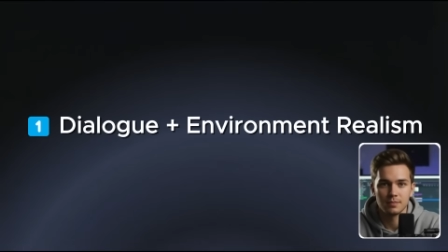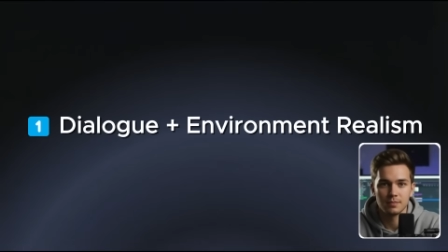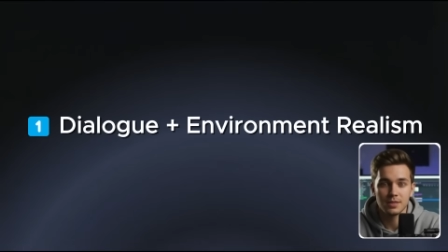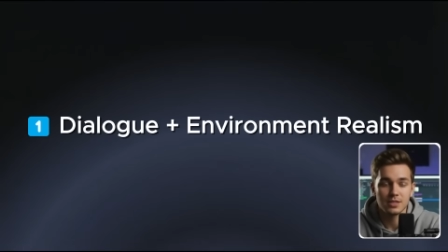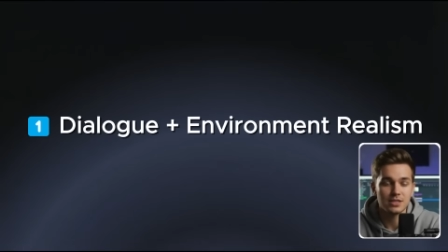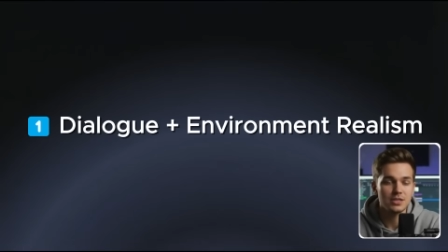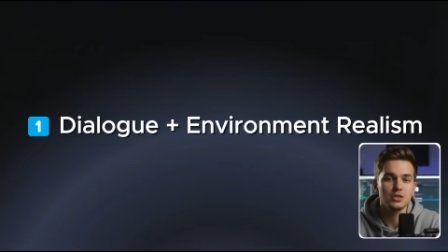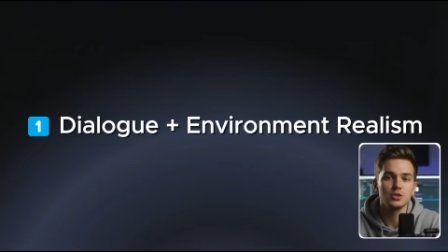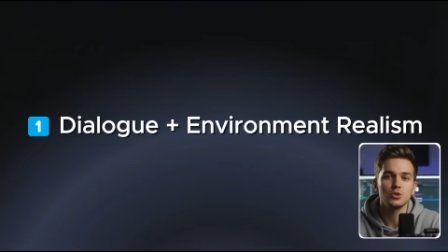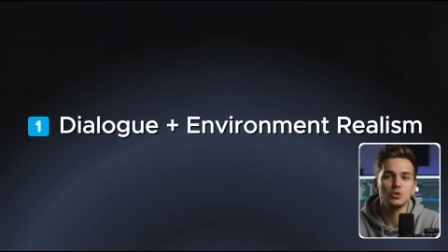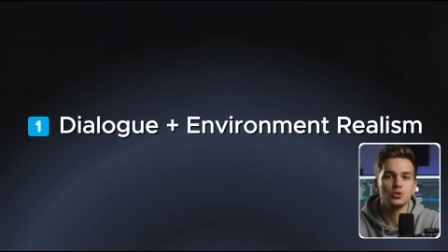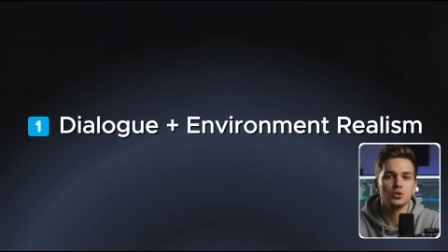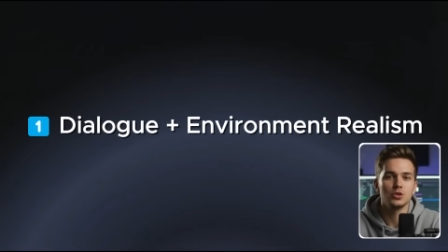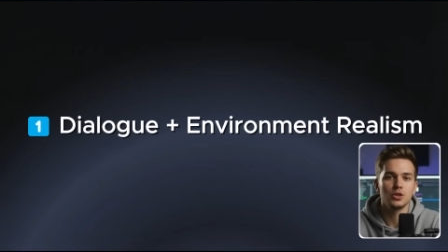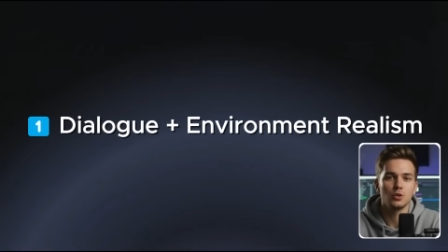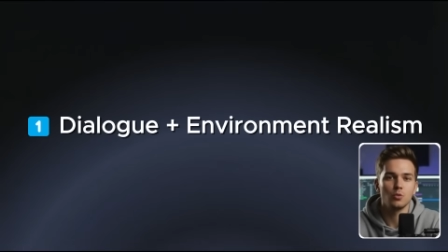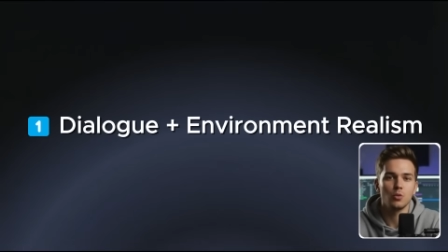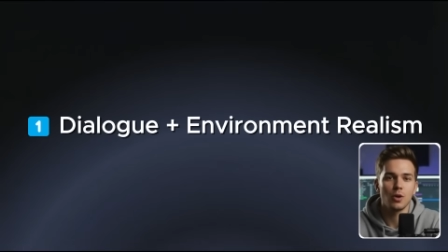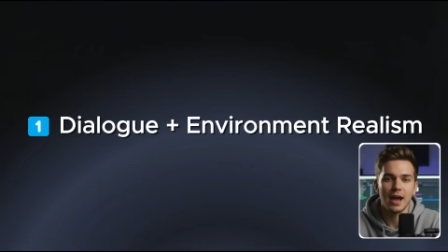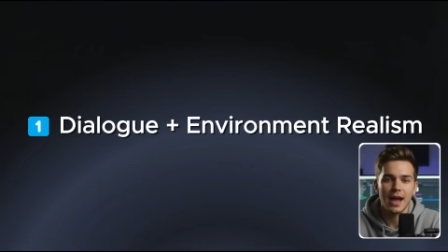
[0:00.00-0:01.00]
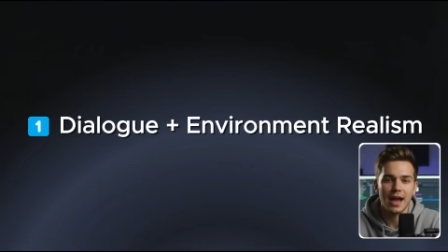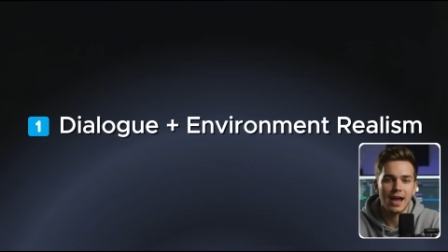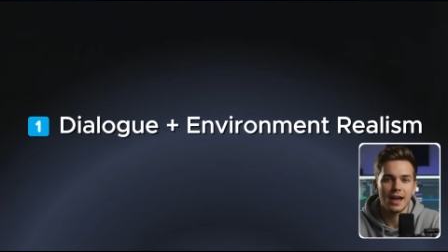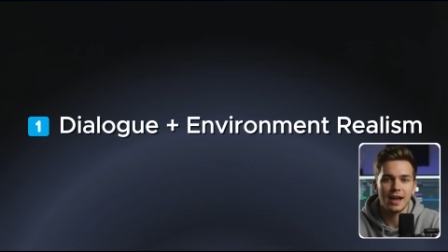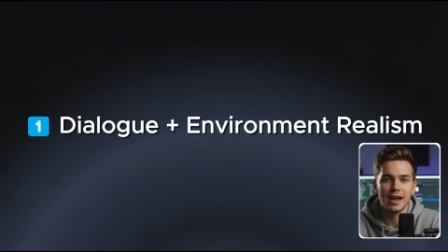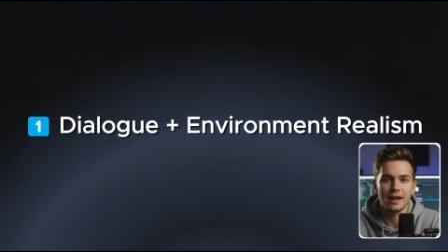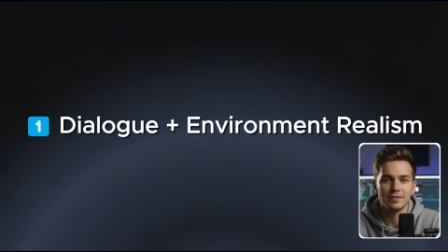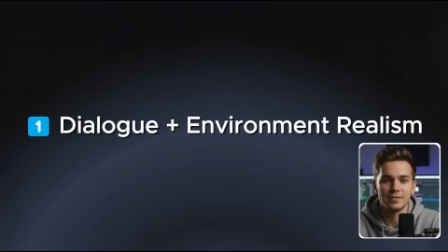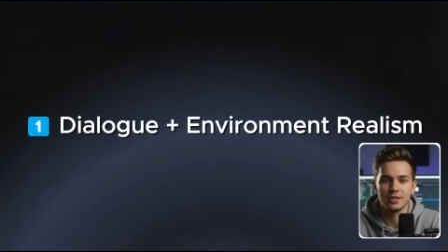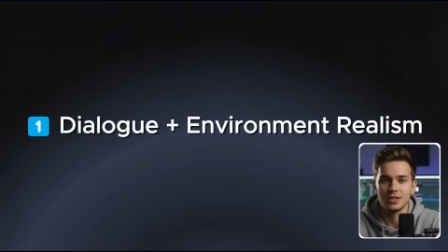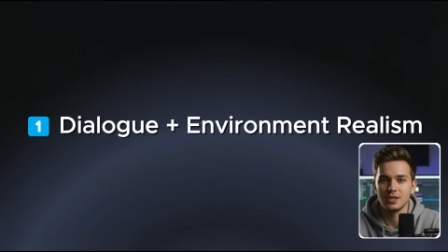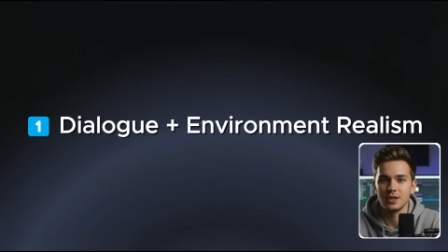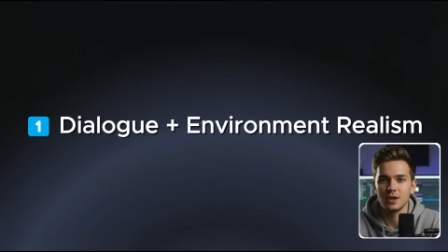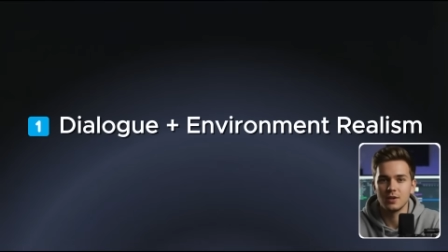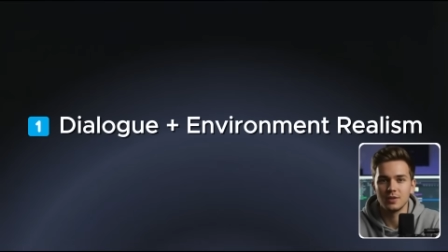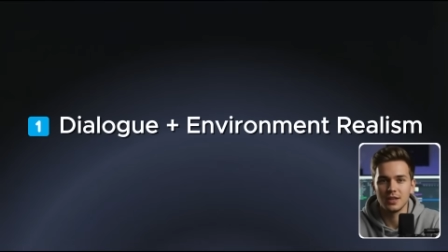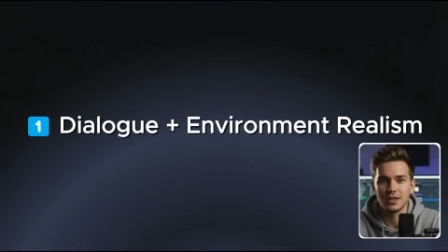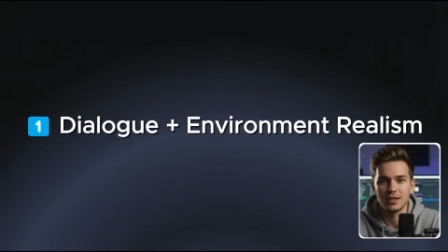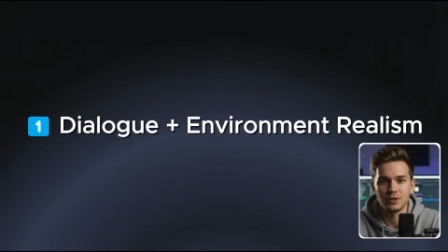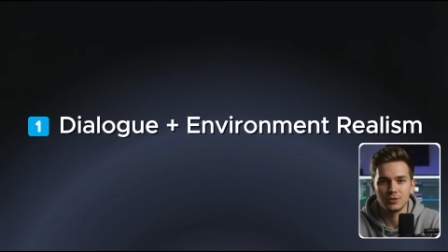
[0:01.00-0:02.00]
This is usually where AI
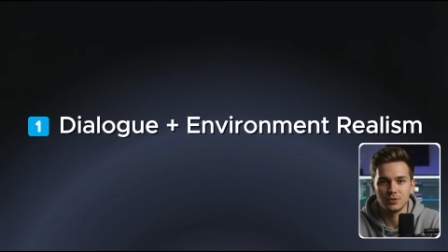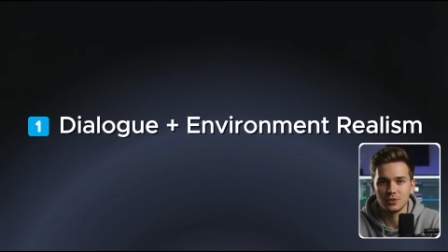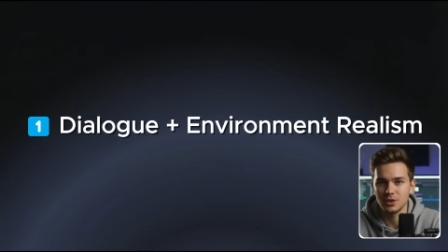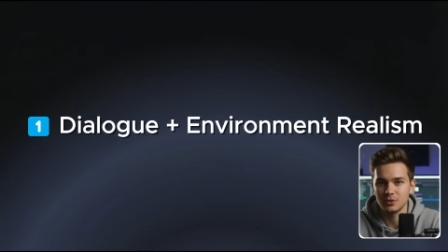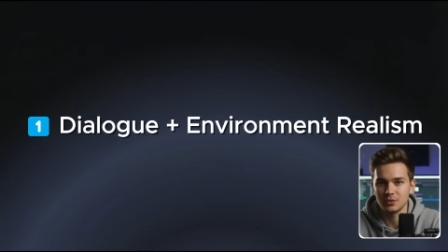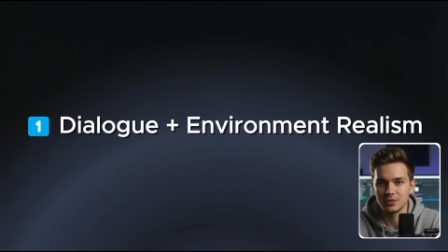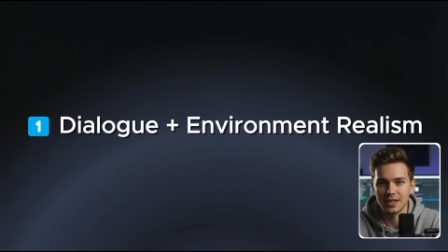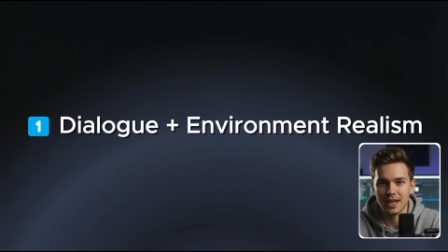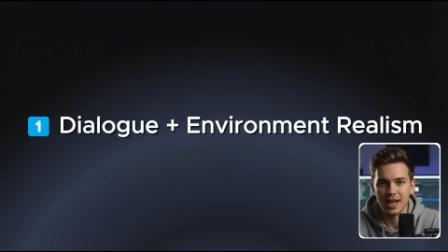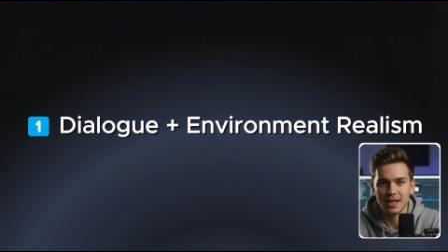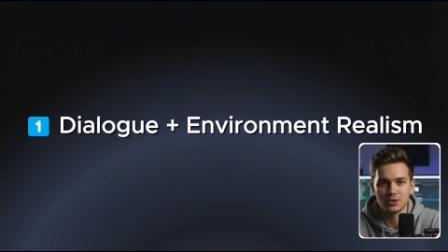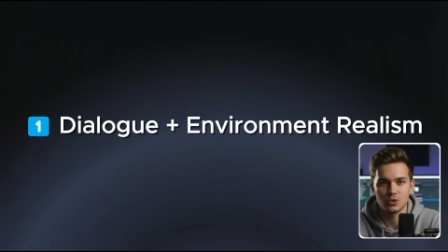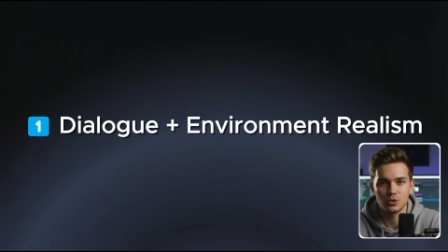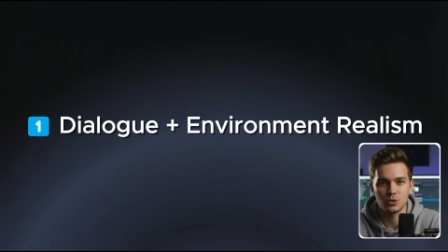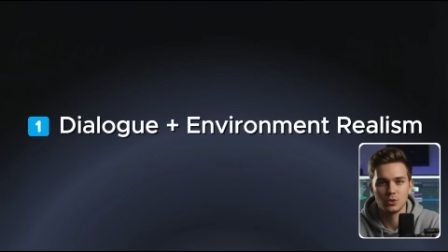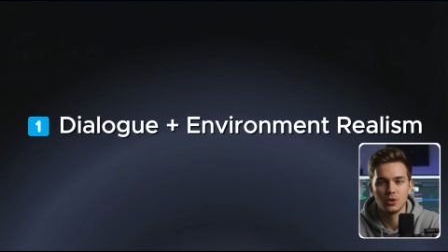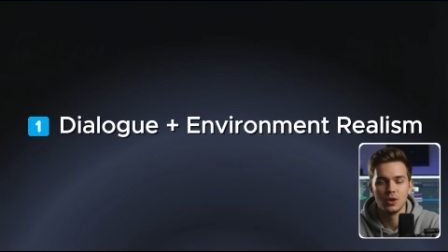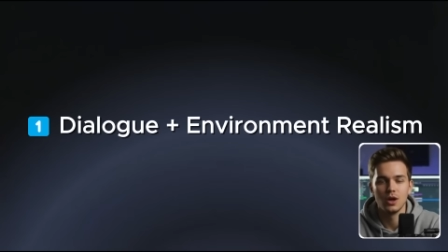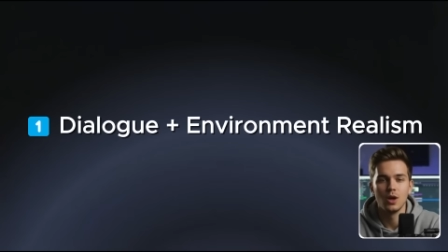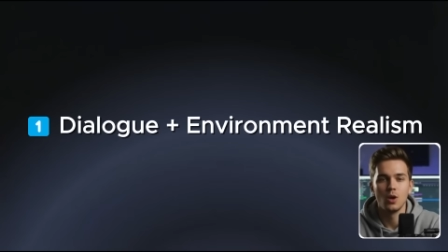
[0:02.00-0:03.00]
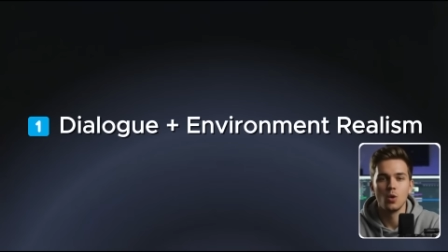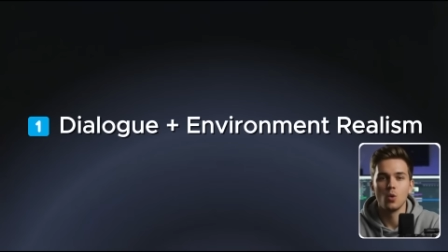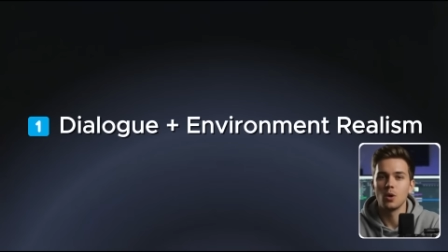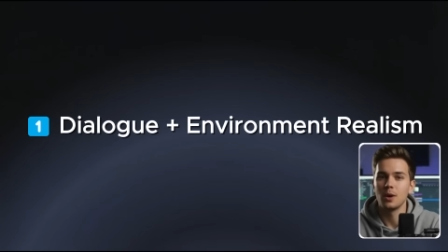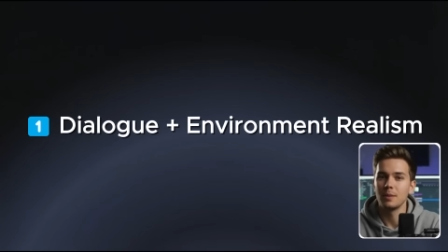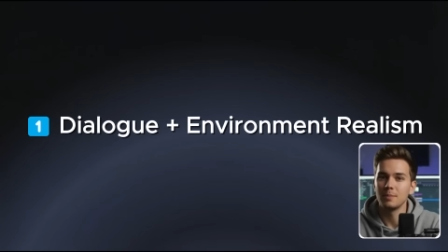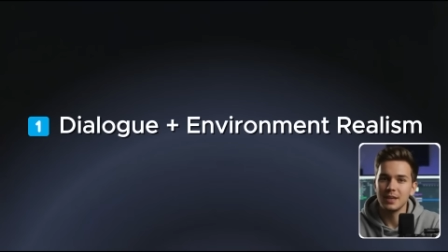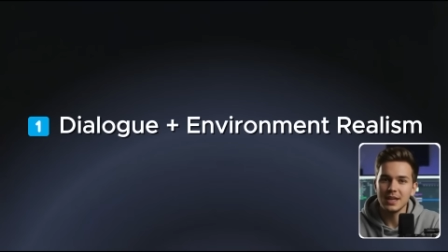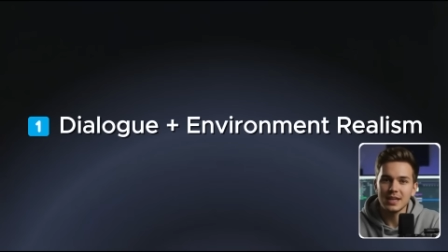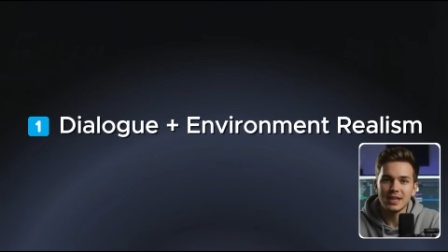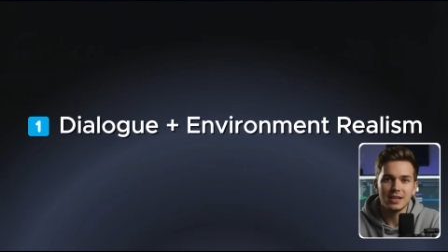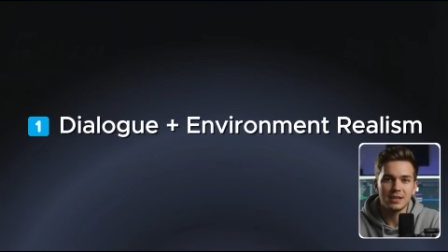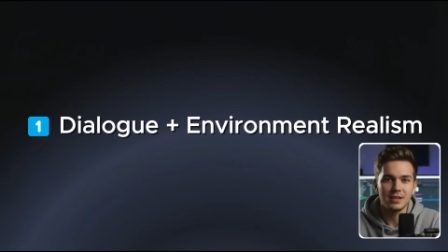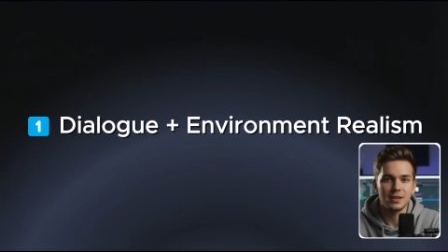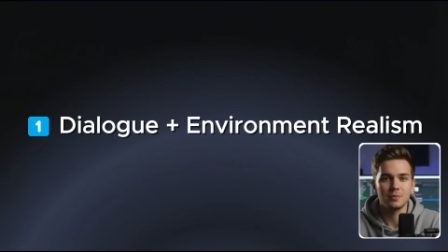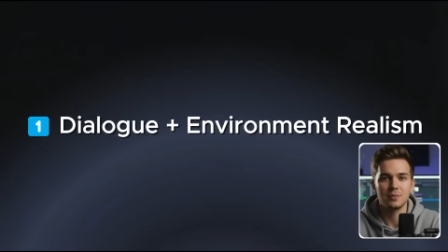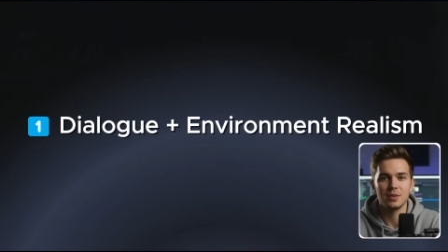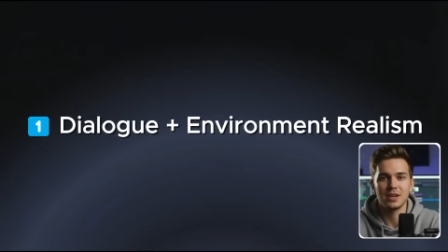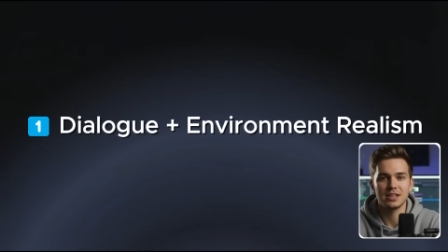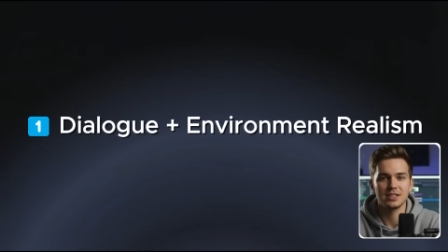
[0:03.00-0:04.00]
video either feels natural or
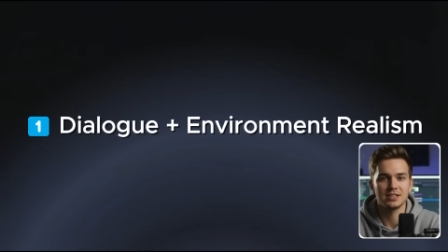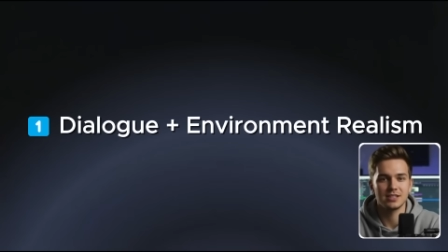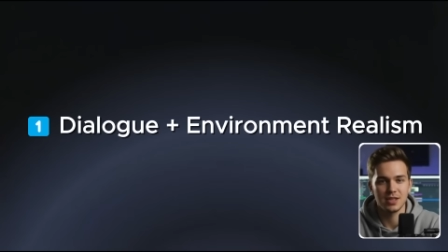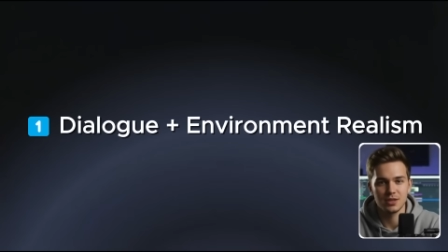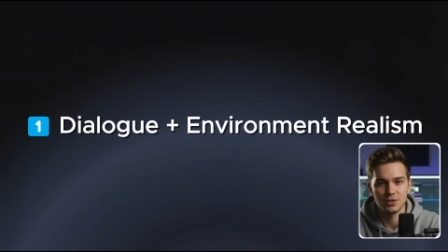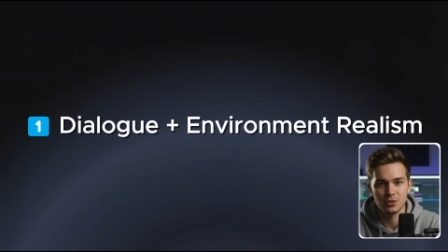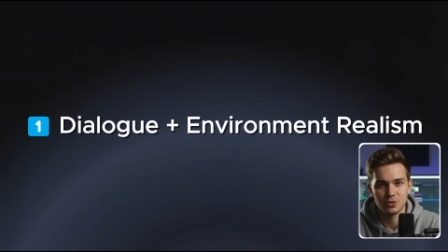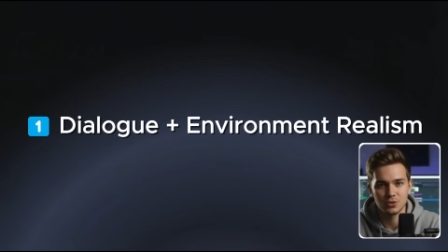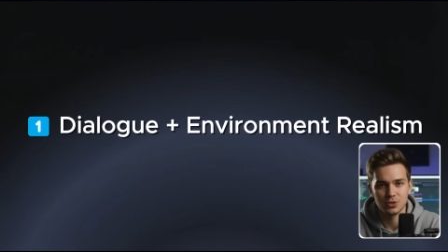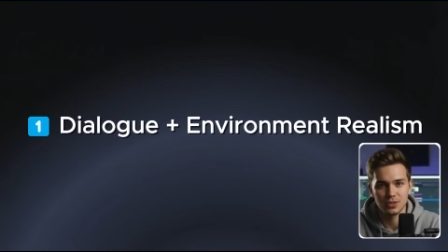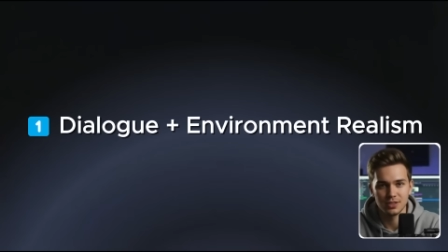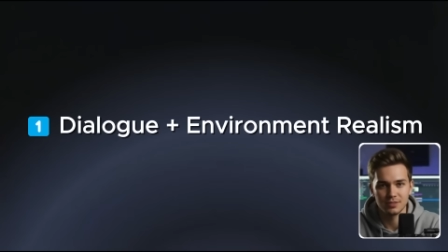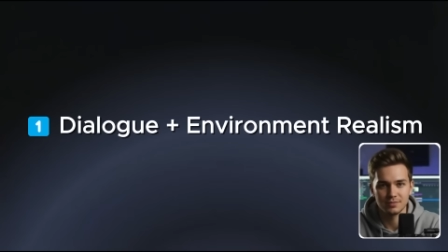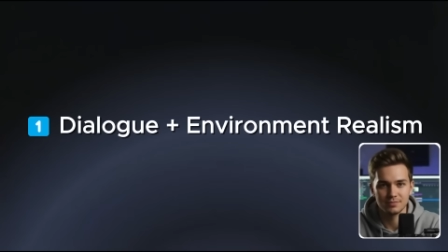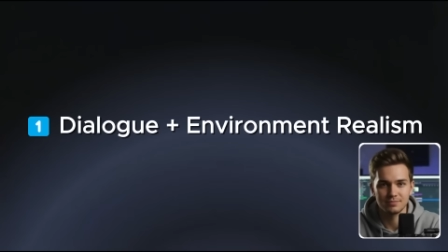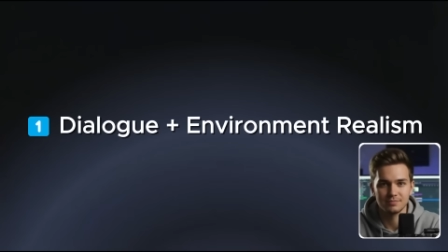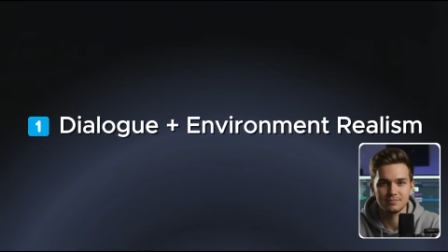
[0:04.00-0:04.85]
immediately breaks the illusion.